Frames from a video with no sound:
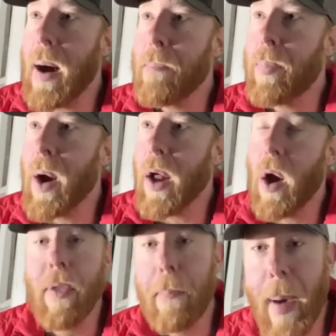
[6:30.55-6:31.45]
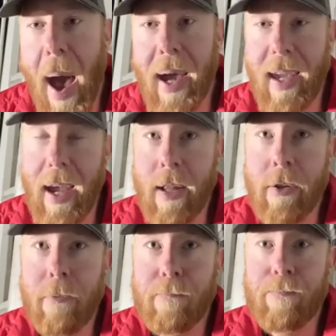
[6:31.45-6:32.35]
but on the back
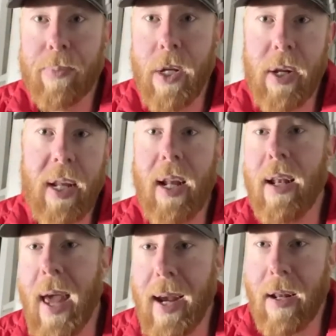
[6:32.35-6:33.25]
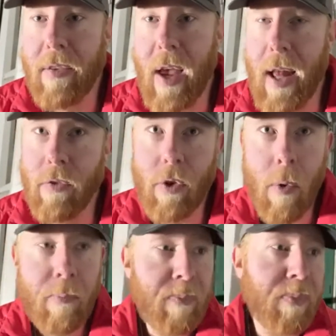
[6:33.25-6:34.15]
end, you're getting a -10. So
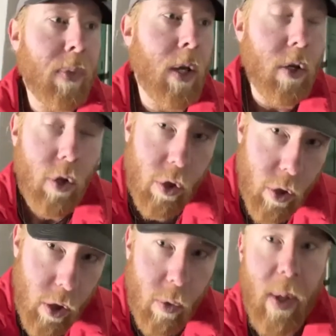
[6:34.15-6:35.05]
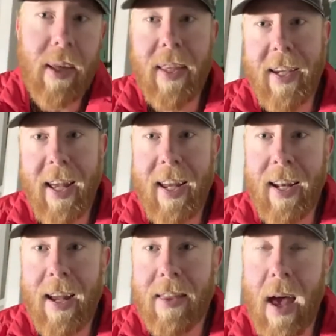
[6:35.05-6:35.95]
you're quickly
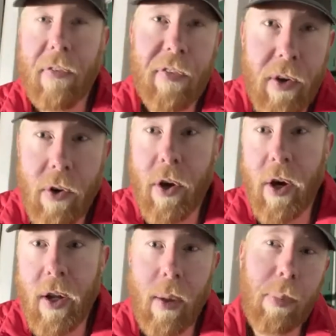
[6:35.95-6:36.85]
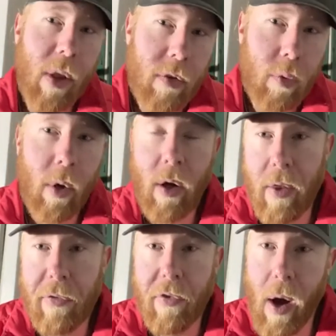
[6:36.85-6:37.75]
getting that feel good, the +1
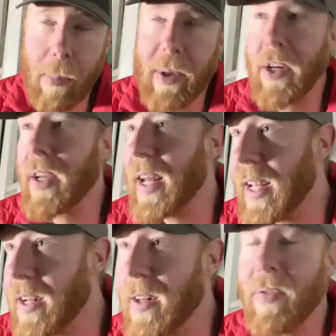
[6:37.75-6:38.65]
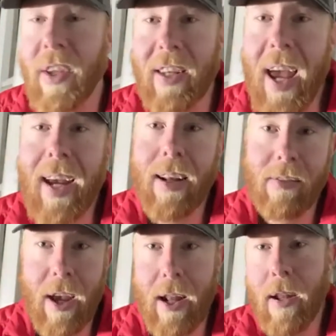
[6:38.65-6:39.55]
on the front, but you're getting the
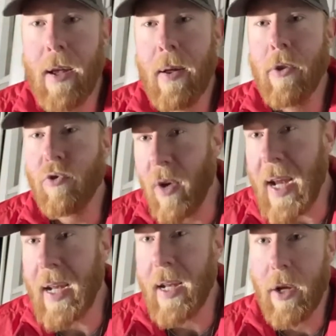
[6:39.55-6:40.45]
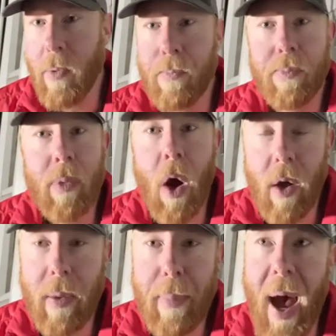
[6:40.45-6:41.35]
-10 draining you
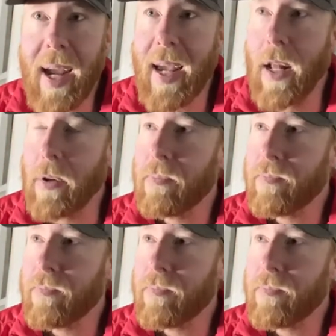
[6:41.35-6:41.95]
on the back end.